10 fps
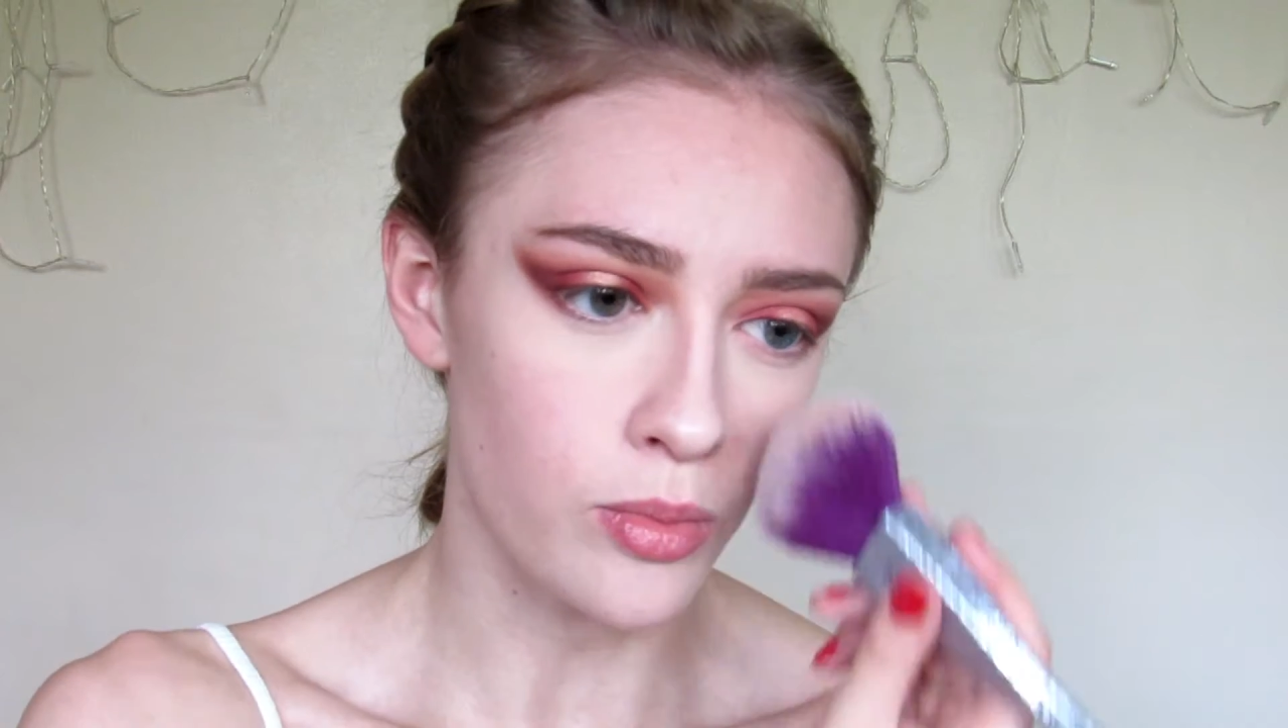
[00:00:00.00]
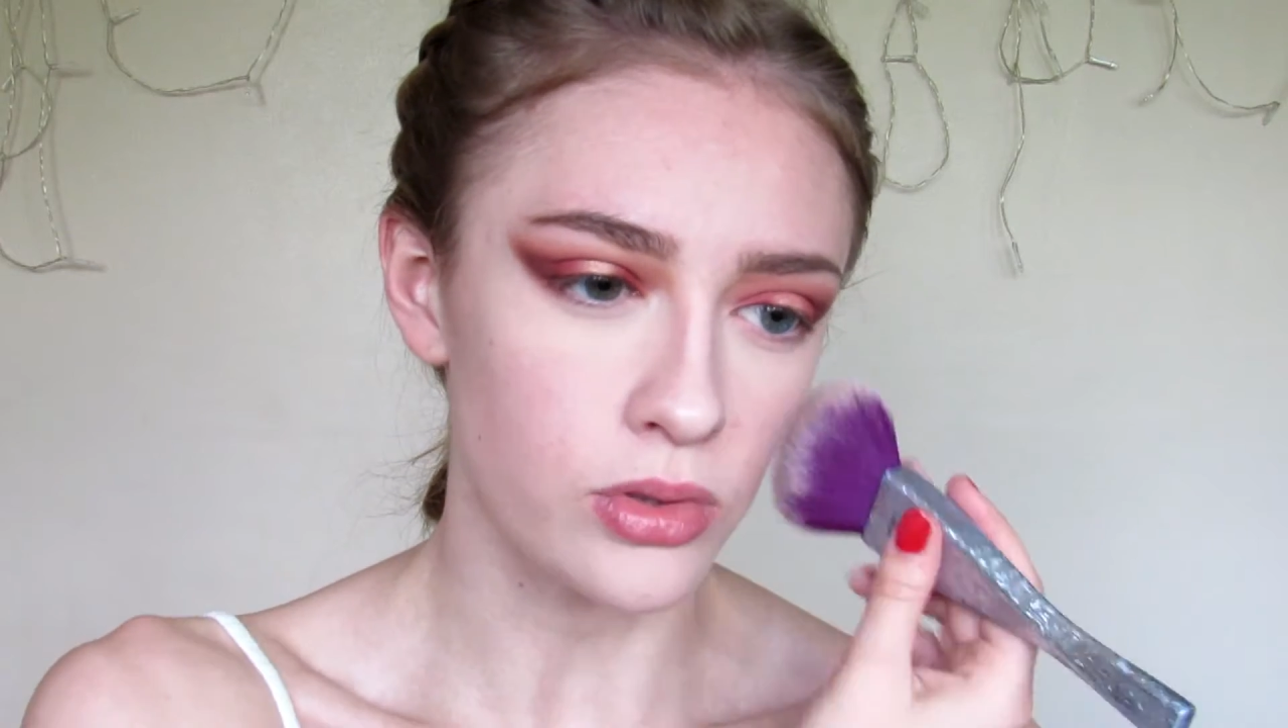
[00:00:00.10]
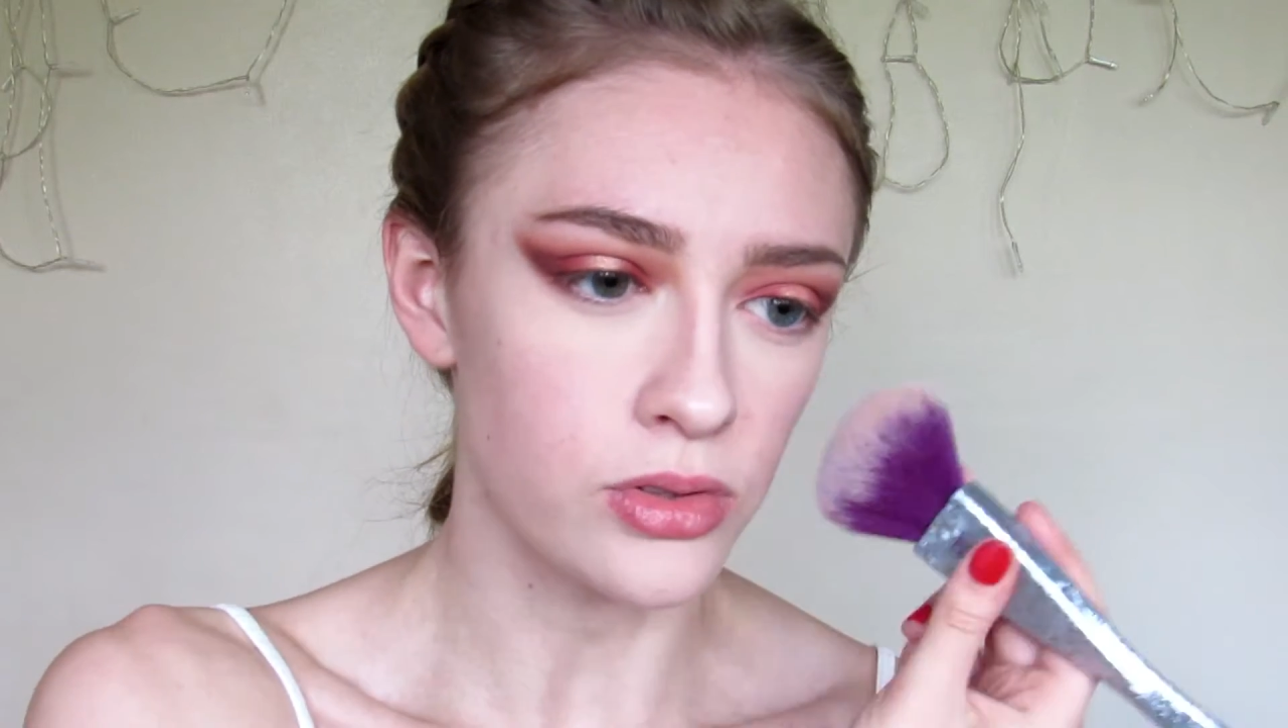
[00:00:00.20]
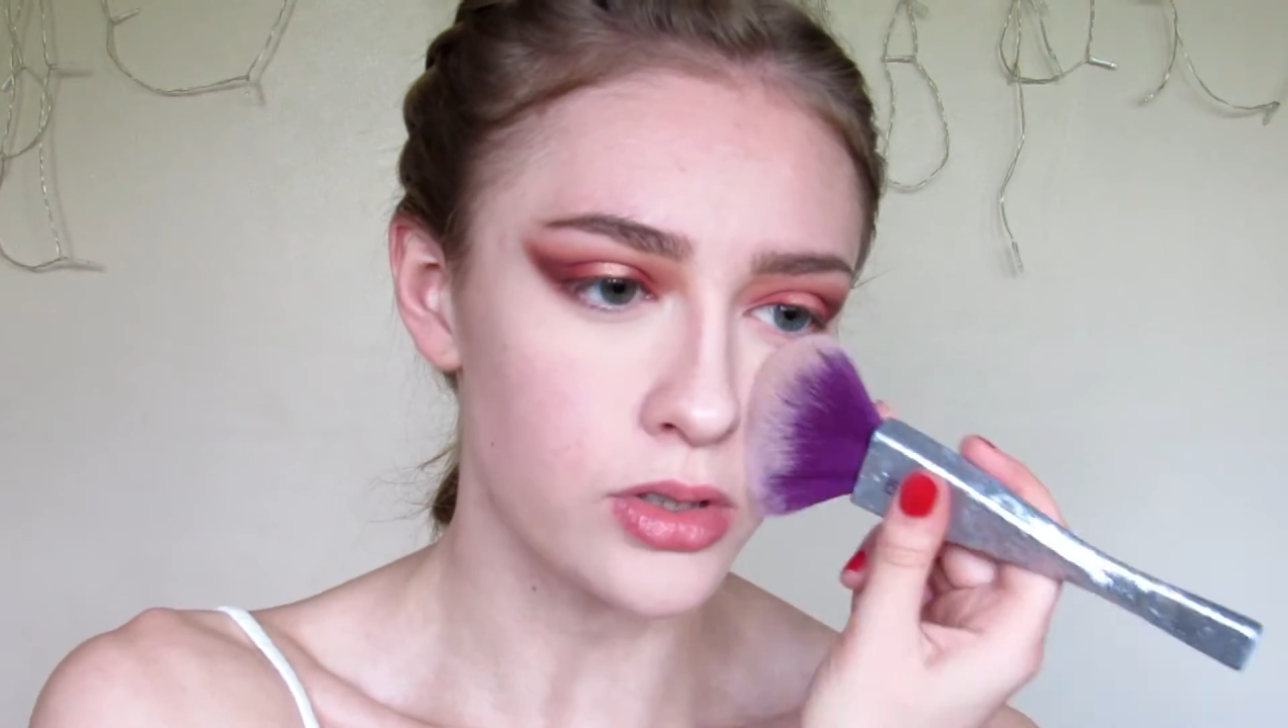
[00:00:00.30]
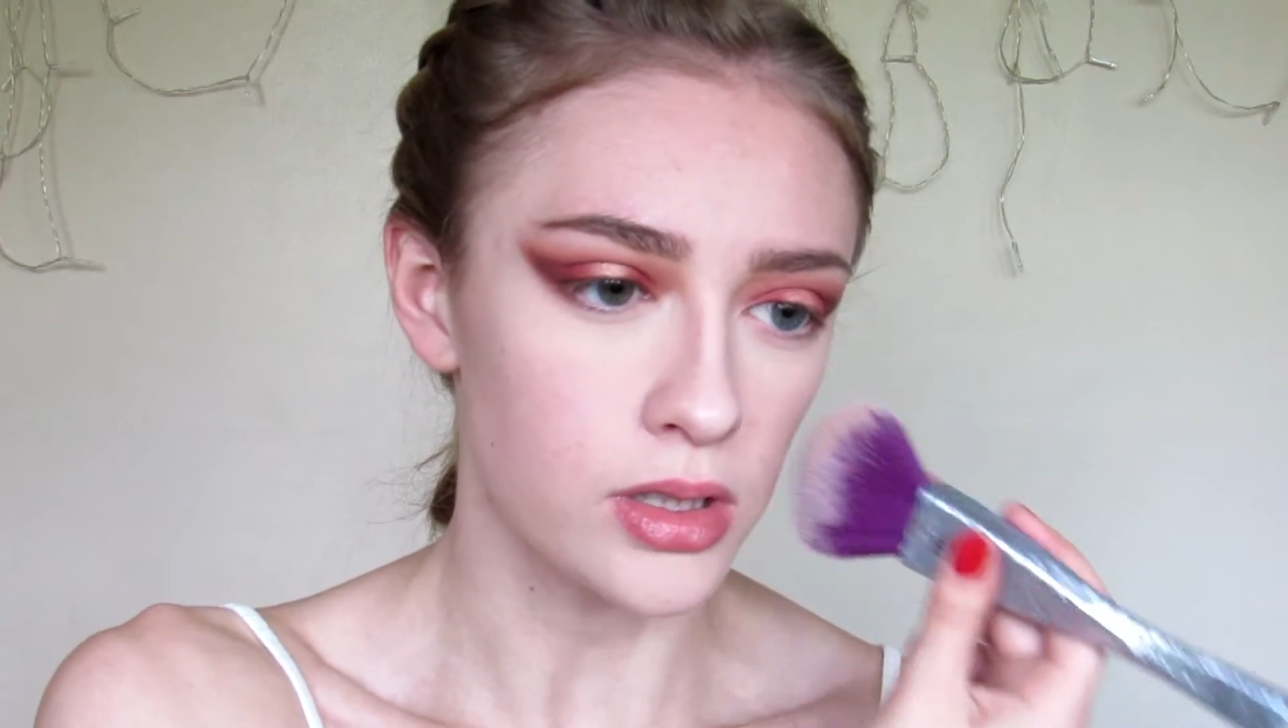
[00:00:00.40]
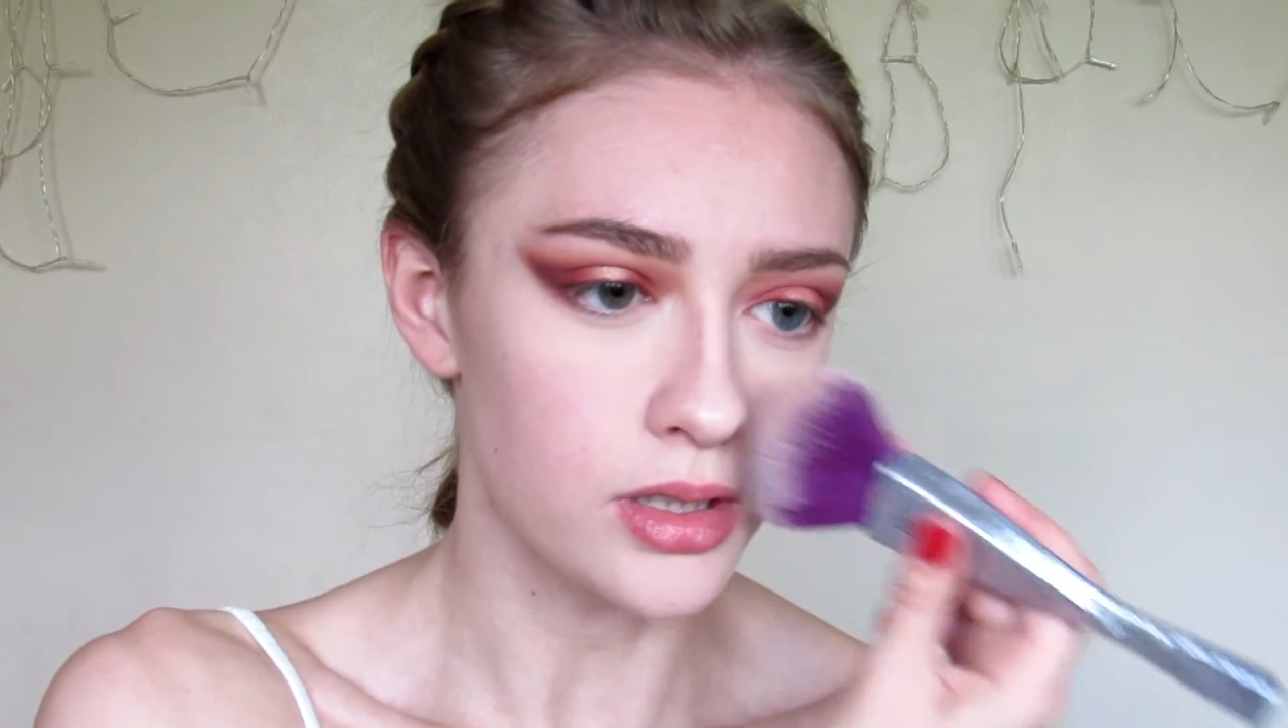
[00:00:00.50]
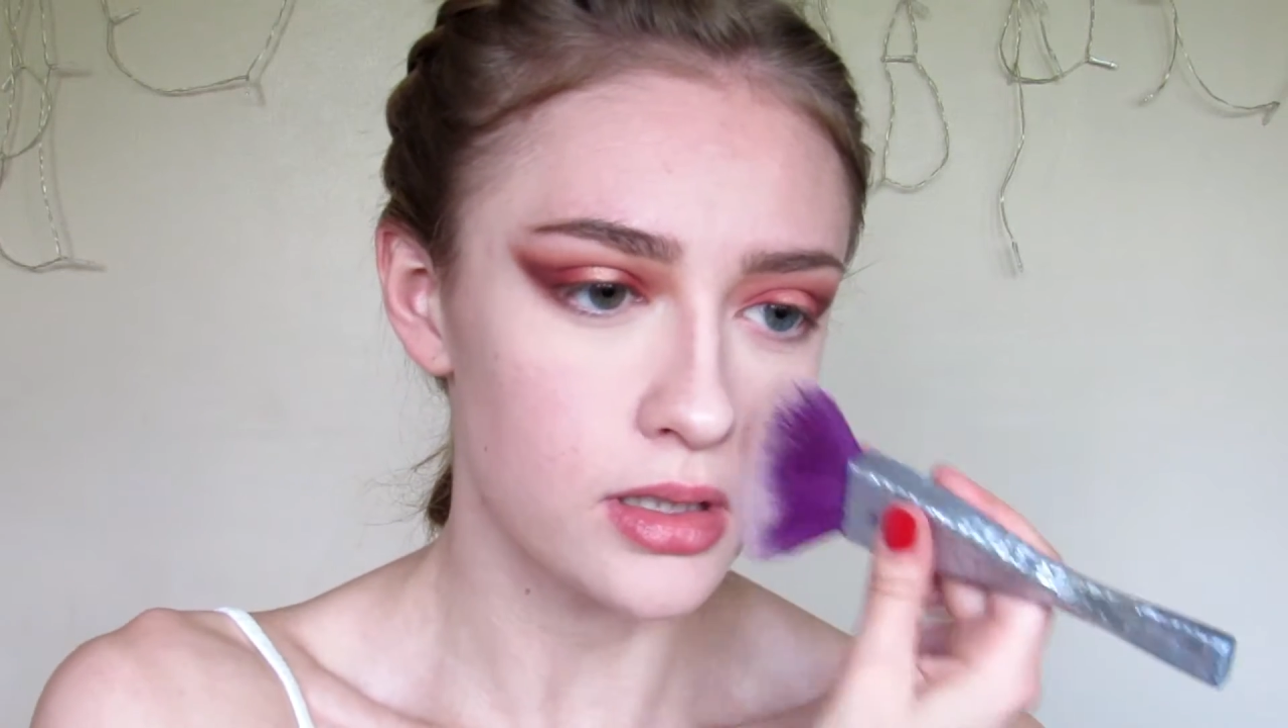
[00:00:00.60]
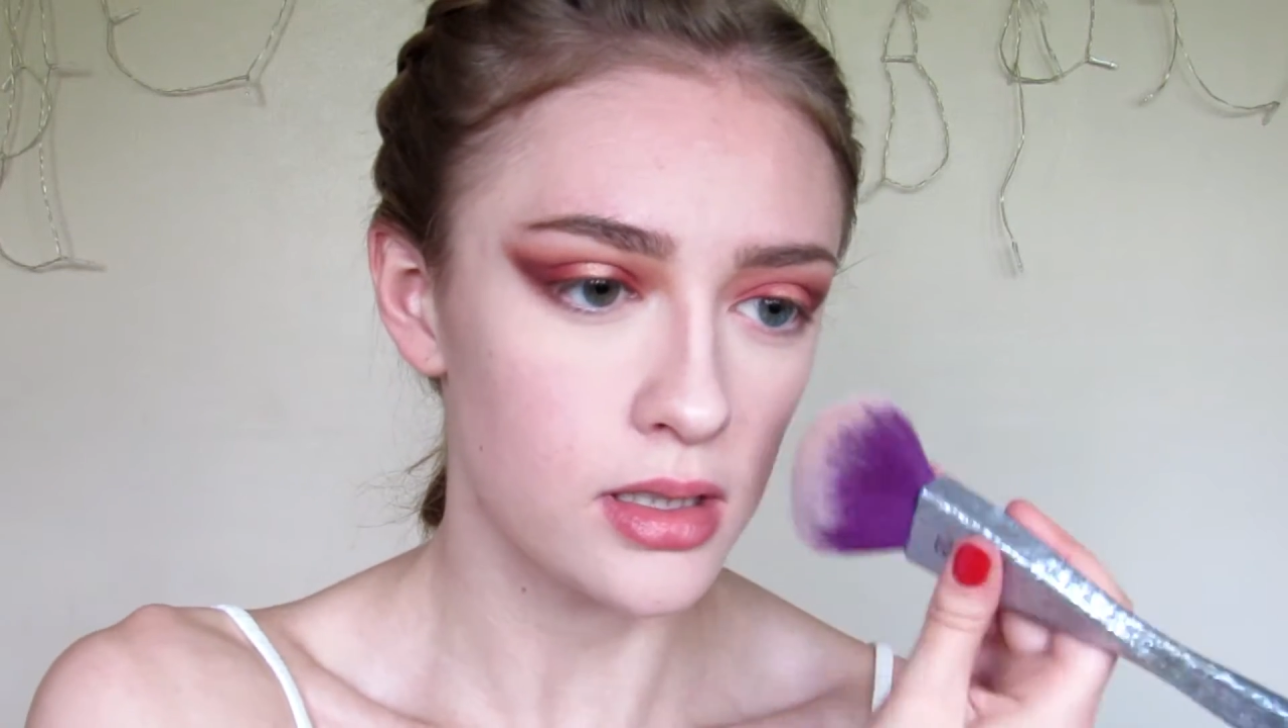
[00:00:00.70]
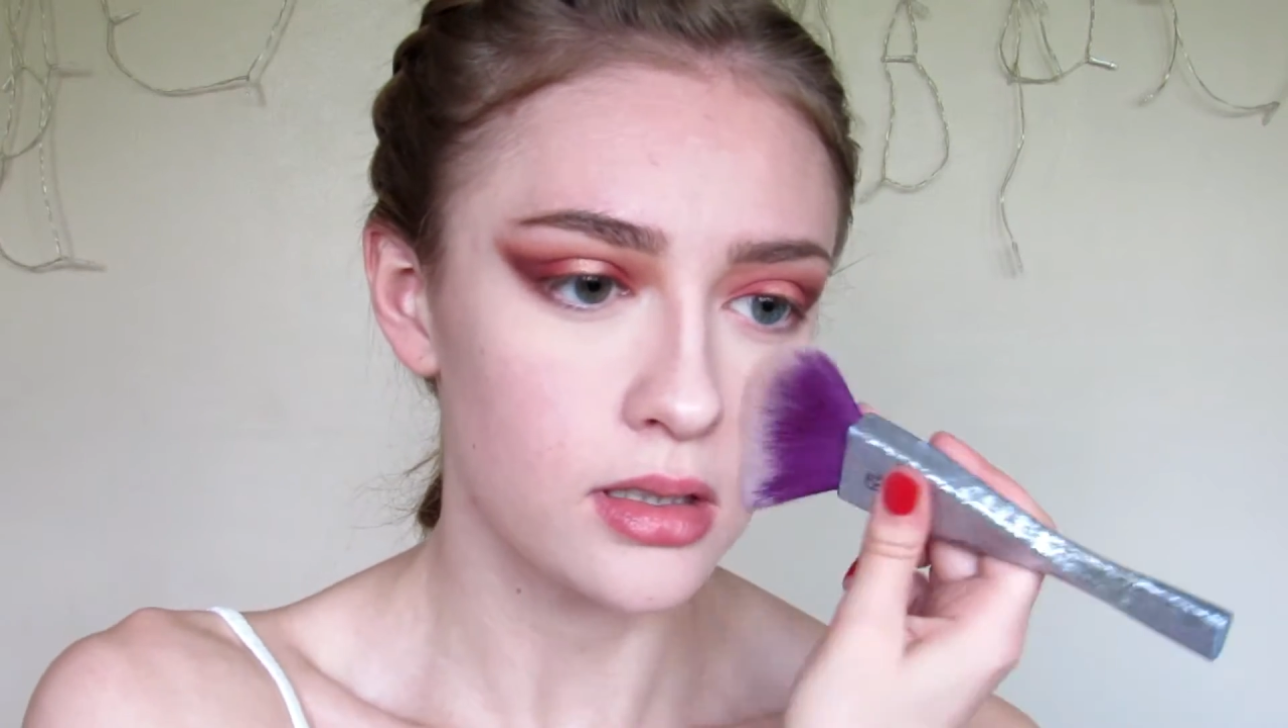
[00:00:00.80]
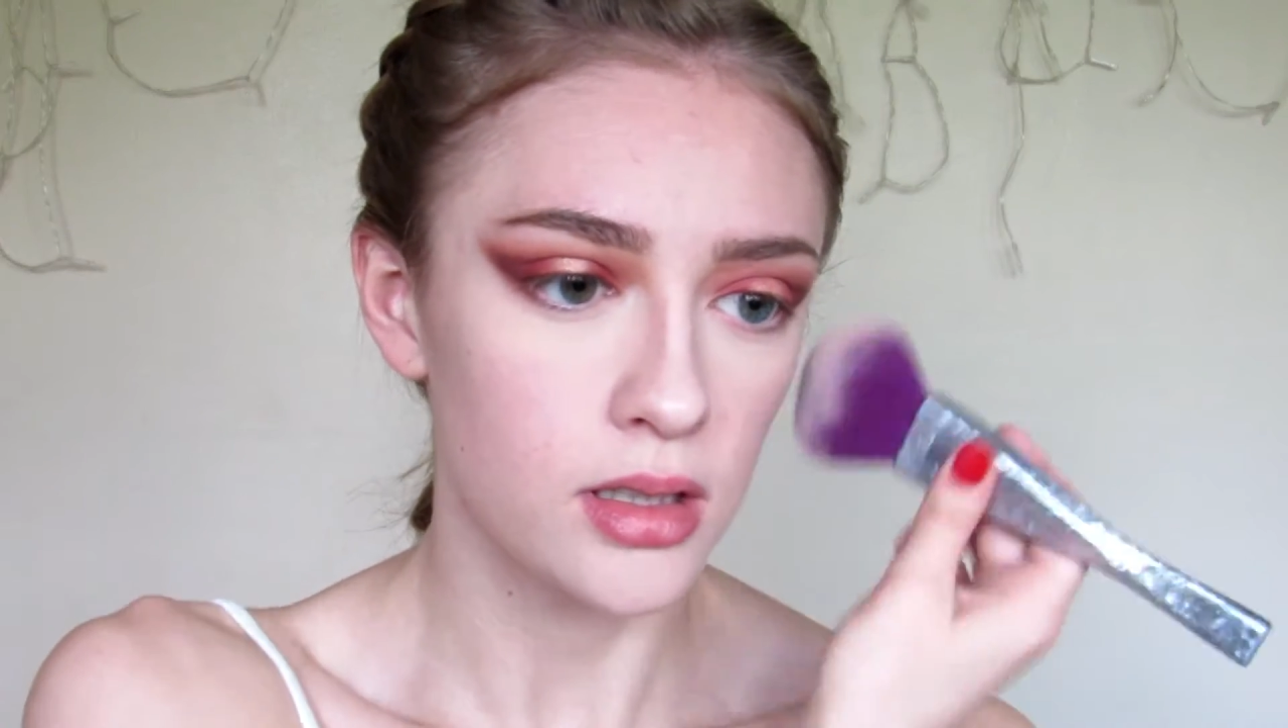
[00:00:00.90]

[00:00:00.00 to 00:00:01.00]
bronzers